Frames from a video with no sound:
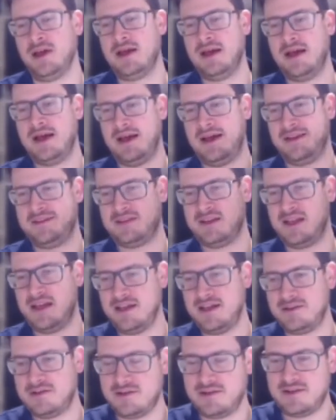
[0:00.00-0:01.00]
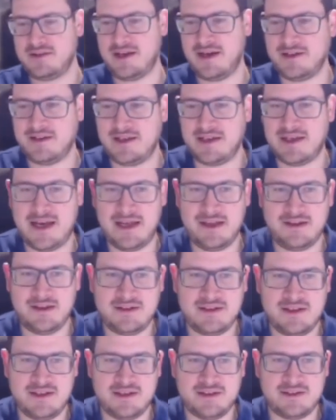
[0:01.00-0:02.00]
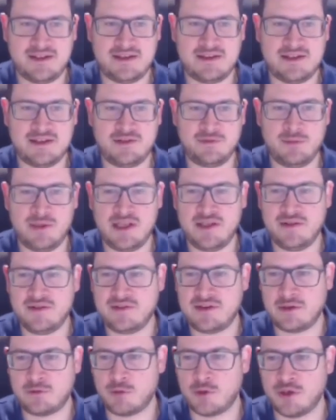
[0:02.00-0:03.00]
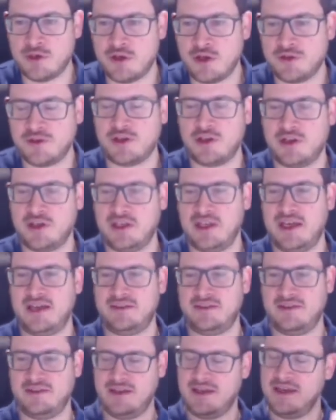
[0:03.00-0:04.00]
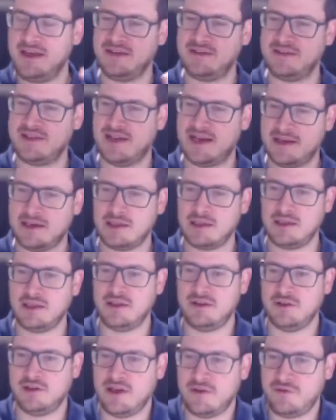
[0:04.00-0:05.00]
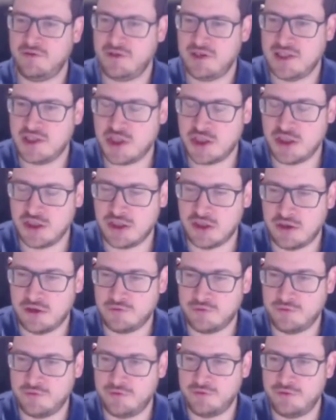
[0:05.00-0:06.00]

A slight technicality is that this means that we're not going to get exactly the definition of